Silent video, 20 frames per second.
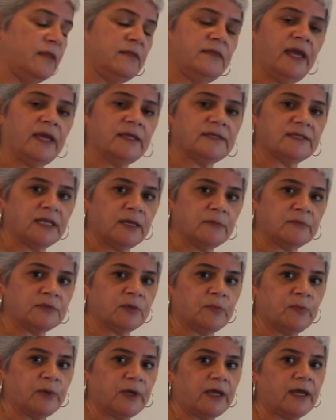they seem
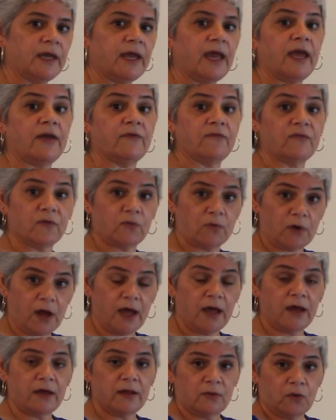to be a
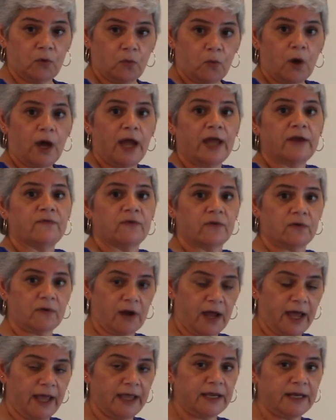wide
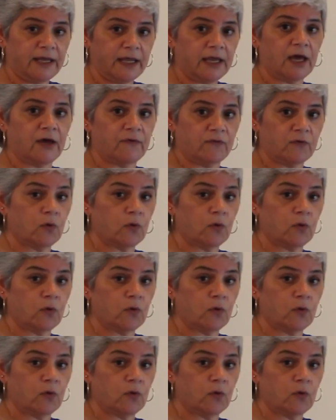variety of